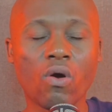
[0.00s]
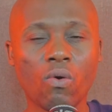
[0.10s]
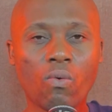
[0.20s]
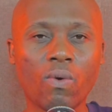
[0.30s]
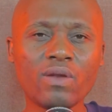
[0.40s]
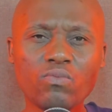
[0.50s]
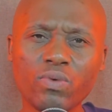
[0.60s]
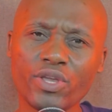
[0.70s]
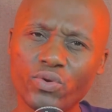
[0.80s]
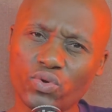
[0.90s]
What were
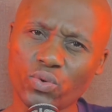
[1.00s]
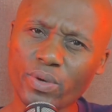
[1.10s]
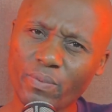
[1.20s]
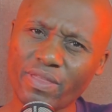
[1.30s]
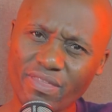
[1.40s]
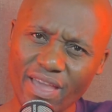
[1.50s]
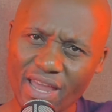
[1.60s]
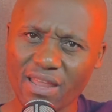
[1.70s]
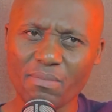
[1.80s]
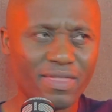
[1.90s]
you doing with the
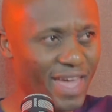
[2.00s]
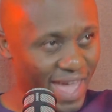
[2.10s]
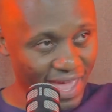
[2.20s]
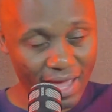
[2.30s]
enemy there?